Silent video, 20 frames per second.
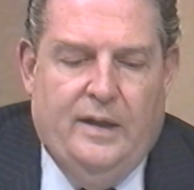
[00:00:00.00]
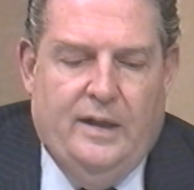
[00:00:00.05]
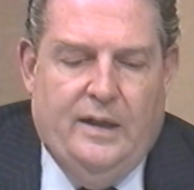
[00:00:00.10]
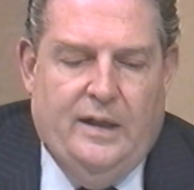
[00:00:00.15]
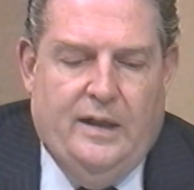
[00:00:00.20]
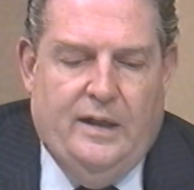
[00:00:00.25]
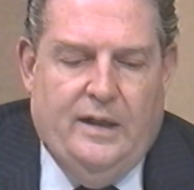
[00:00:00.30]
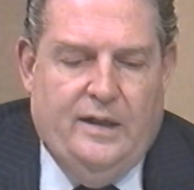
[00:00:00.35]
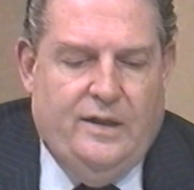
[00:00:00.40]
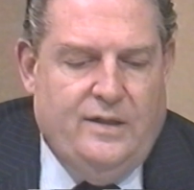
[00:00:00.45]

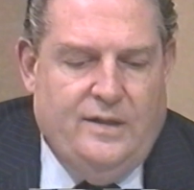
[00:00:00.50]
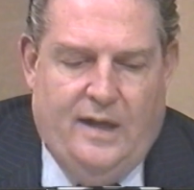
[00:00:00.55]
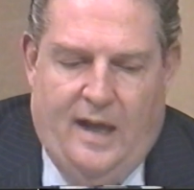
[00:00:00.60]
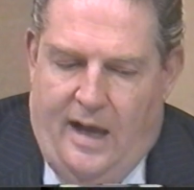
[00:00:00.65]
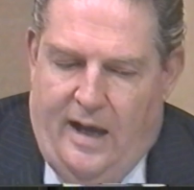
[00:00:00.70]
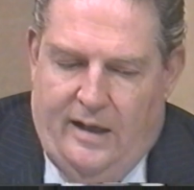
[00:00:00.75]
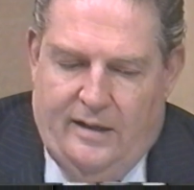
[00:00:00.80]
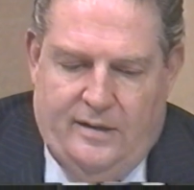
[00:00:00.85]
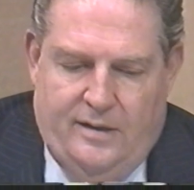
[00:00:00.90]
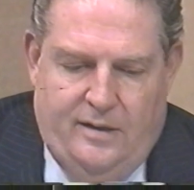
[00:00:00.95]
is
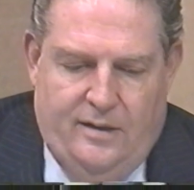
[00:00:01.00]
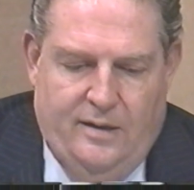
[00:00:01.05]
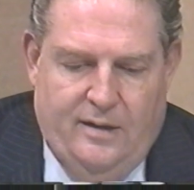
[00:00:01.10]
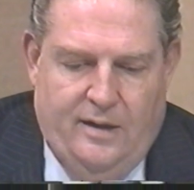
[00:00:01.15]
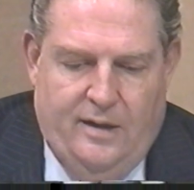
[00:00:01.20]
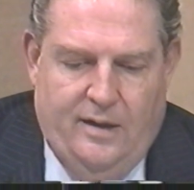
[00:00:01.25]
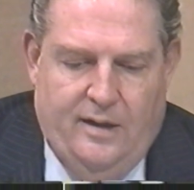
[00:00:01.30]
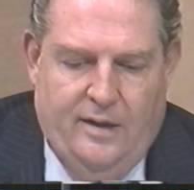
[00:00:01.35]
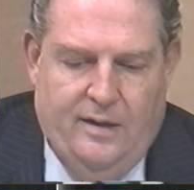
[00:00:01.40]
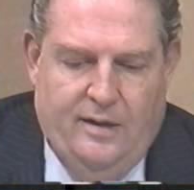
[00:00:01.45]
not
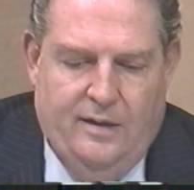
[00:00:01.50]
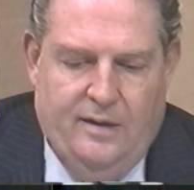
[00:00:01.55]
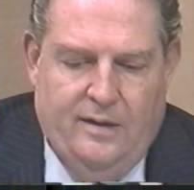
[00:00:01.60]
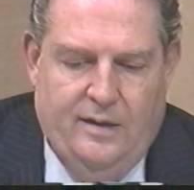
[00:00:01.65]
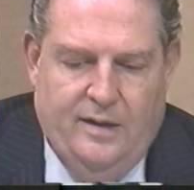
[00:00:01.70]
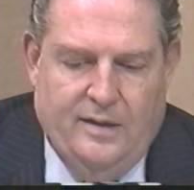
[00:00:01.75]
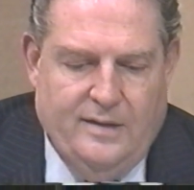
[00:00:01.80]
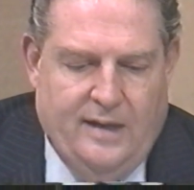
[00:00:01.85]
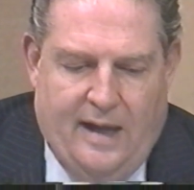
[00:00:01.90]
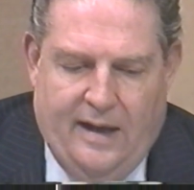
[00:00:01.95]

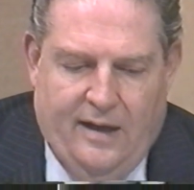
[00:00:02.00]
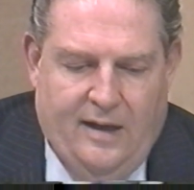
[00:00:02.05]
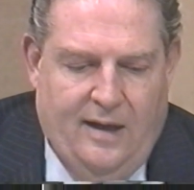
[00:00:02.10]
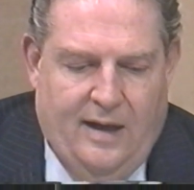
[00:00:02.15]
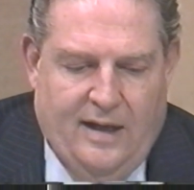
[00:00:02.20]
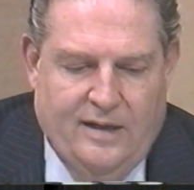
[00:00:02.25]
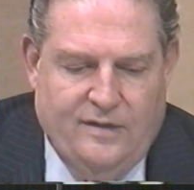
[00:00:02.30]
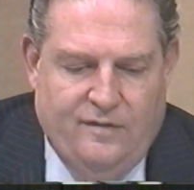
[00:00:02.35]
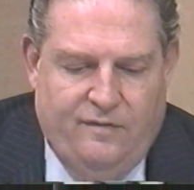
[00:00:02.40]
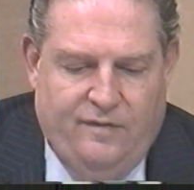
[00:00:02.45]
a
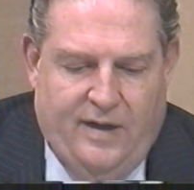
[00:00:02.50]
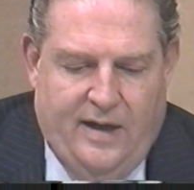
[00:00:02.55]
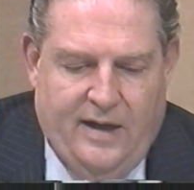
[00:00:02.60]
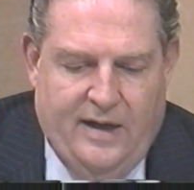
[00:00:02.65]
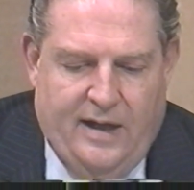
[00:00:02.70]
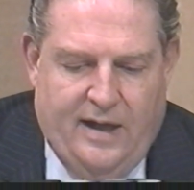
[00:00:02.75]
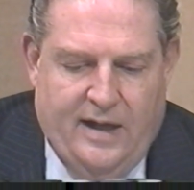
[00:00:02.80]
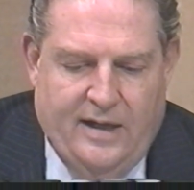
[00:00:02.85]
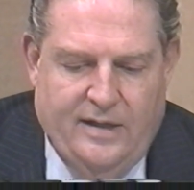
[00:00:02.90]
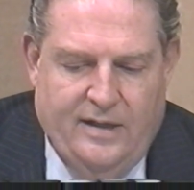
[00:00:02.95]
classified
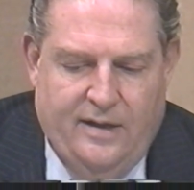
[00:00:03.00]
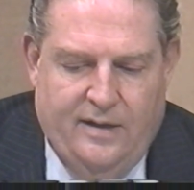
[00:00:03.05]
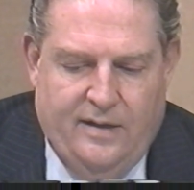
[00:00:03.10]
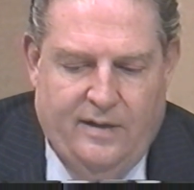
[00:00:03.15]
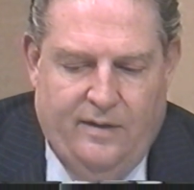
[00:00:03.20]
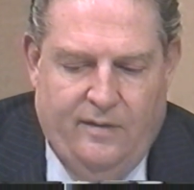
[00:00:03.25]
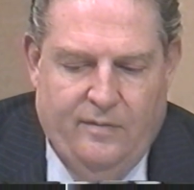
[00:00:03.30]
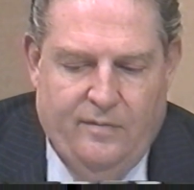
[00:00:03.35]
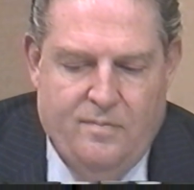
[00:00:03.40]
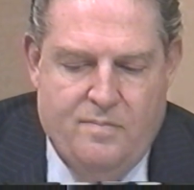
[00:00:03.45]

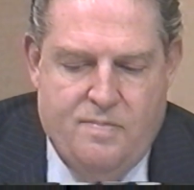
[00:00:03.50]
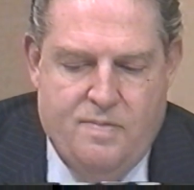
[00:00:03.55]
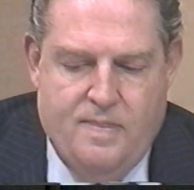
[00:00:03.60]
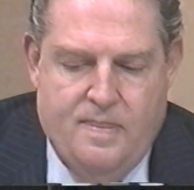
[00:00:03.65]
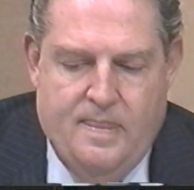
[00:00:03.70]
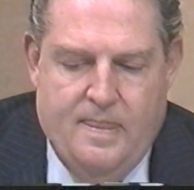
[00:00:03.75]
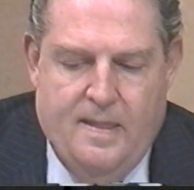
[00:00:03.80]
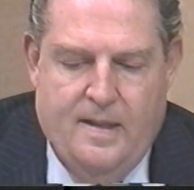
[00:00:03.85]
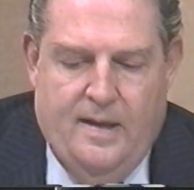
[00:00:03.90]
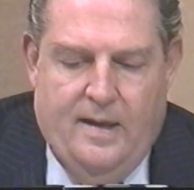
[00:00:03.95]
idea,
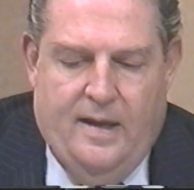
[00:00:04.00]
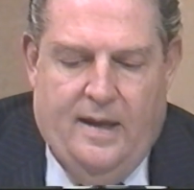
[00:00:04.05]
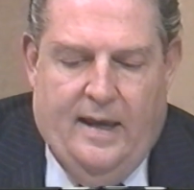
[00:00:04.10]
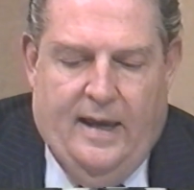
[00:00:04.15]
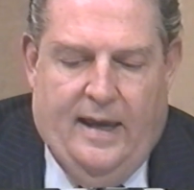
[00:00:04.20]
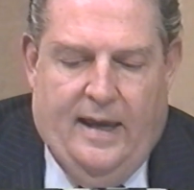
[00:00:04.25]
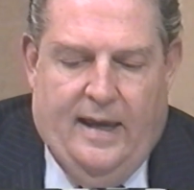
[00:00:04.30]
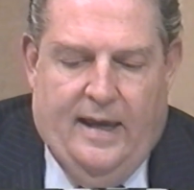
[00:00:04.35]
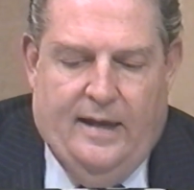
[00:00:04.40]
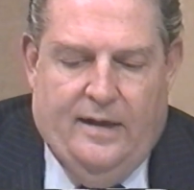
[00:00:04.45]

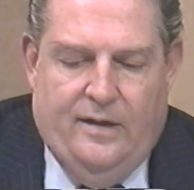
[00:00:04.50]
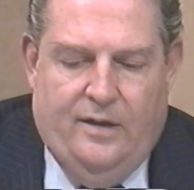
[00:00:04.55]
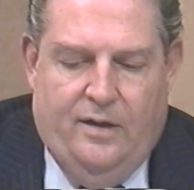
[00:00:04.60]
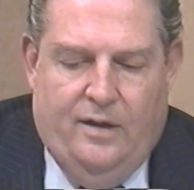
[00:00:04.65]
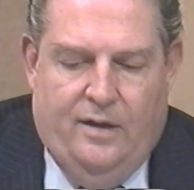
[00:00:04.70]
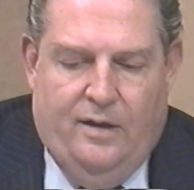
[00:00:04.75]
and